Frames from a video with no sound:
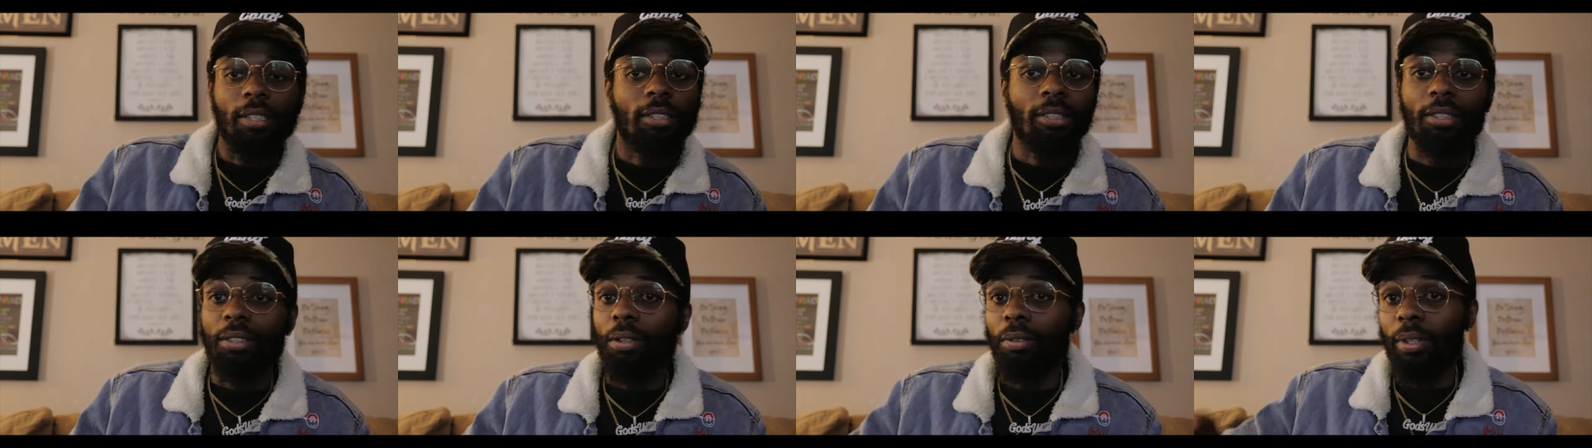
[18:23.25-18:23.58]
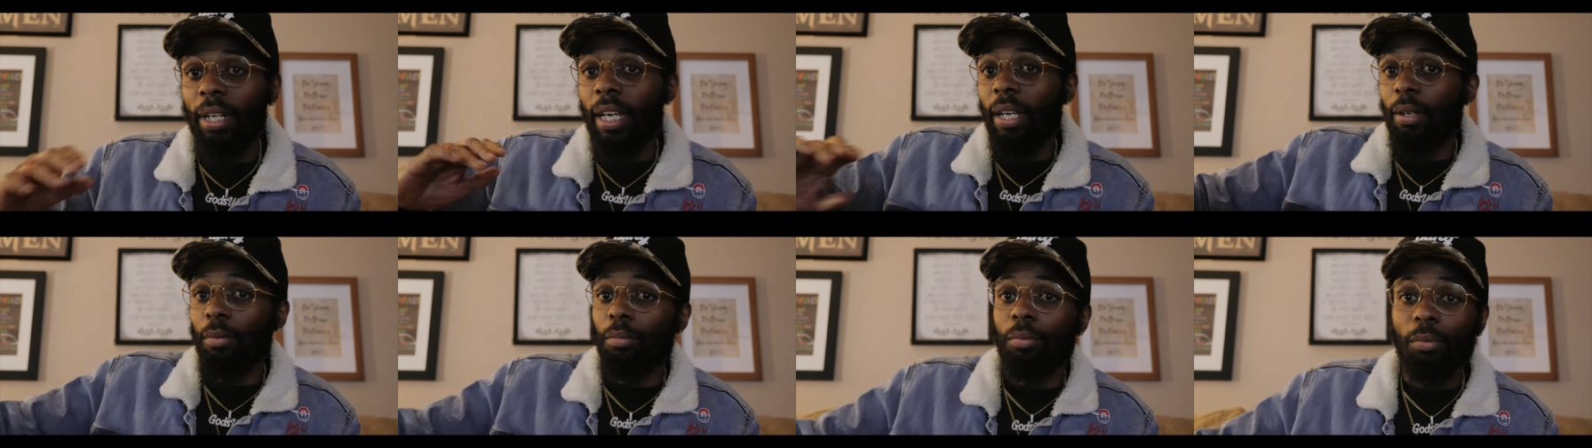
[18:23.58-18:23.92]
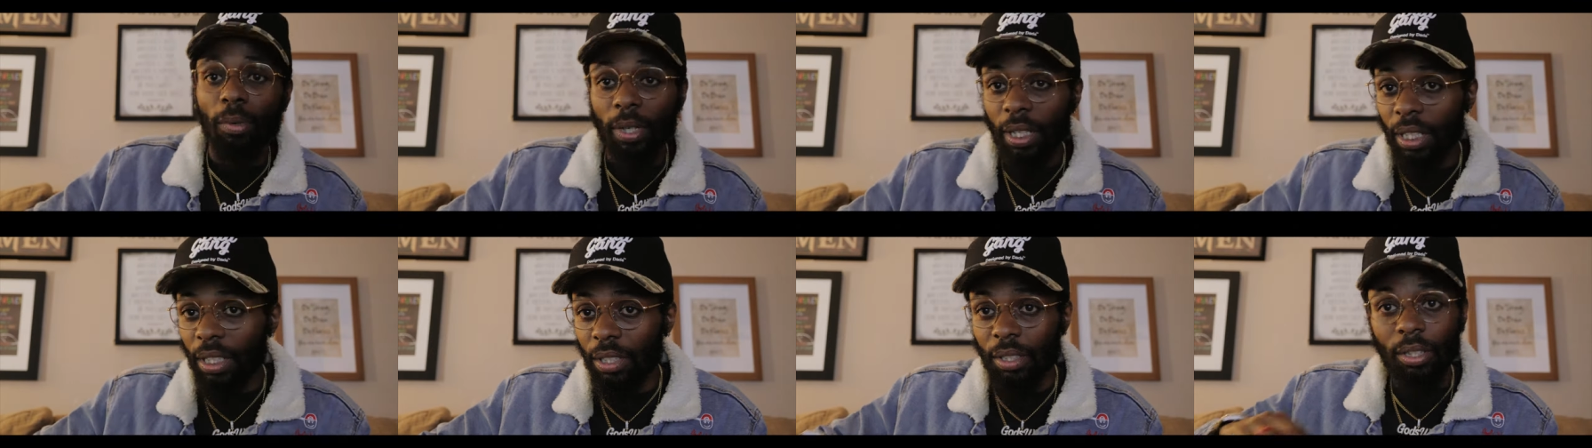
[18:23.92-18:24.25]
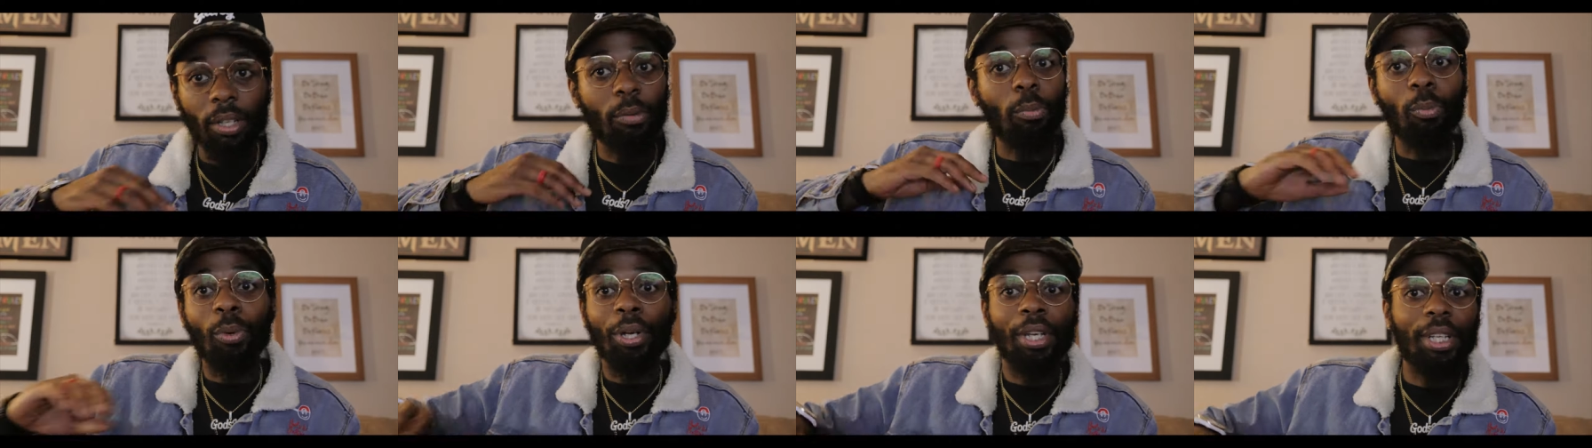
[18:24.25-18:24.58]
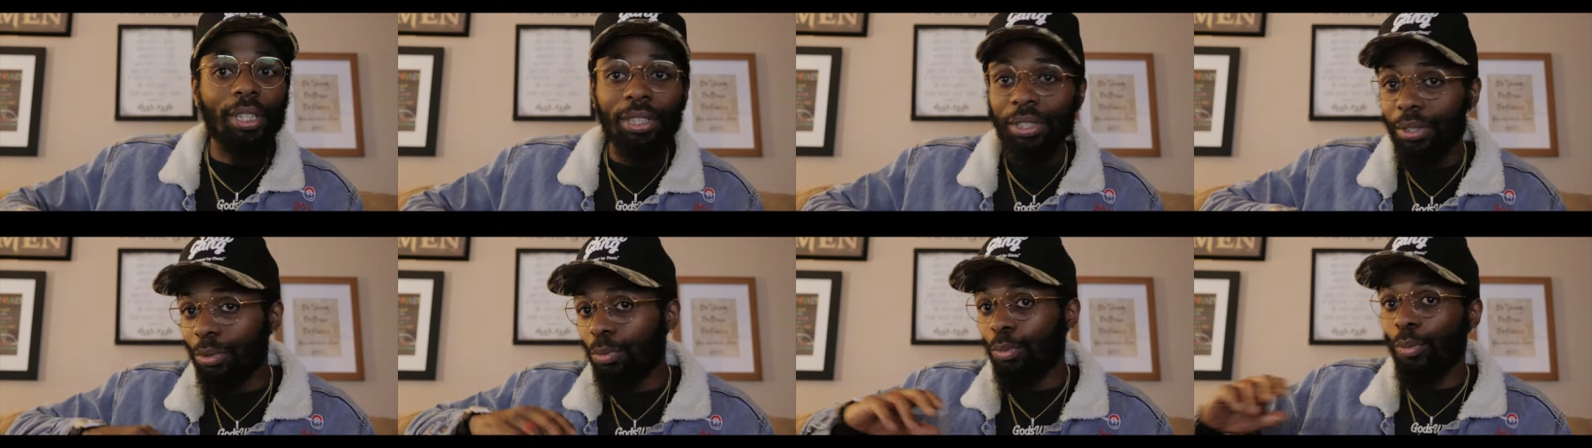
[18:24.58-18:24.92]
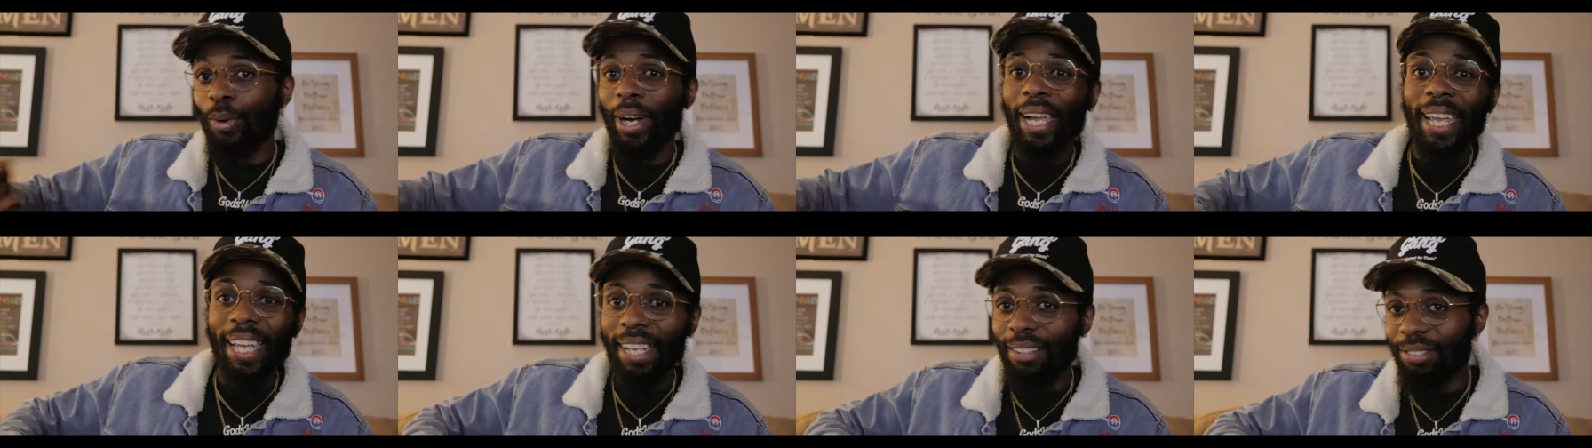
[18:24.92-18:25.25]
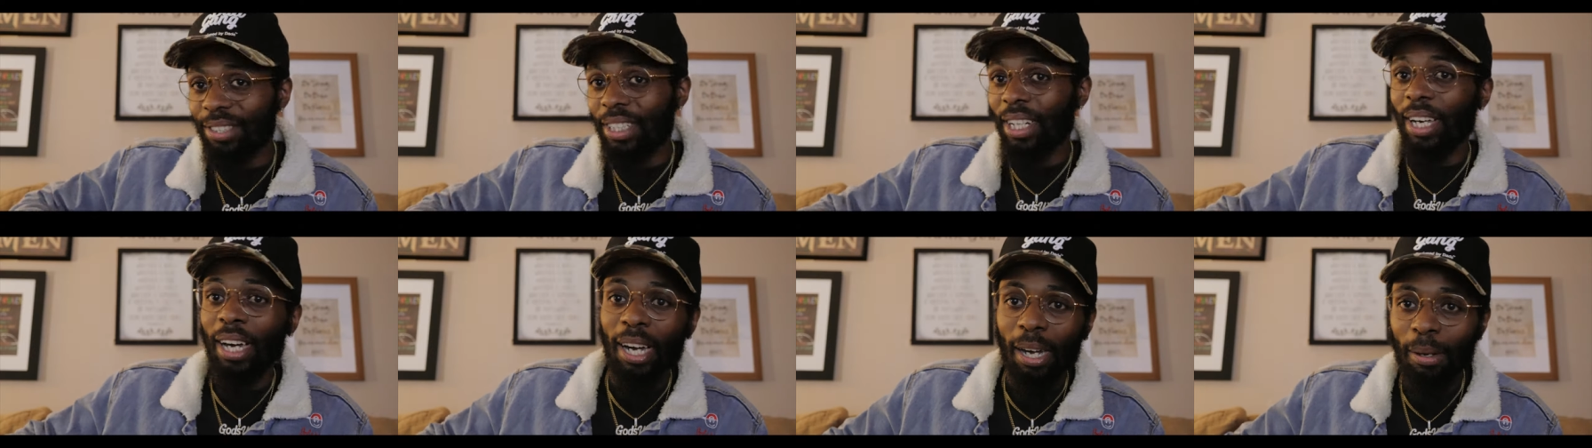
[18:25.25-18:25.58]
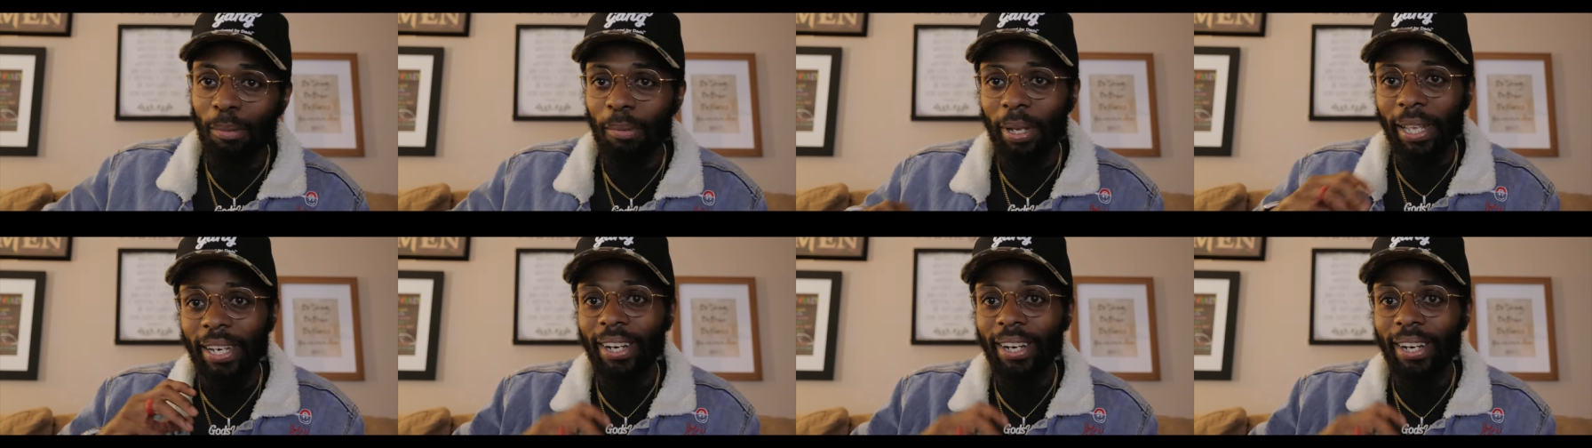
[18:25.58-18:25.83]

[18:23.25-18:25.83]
so that when the winds and waves come,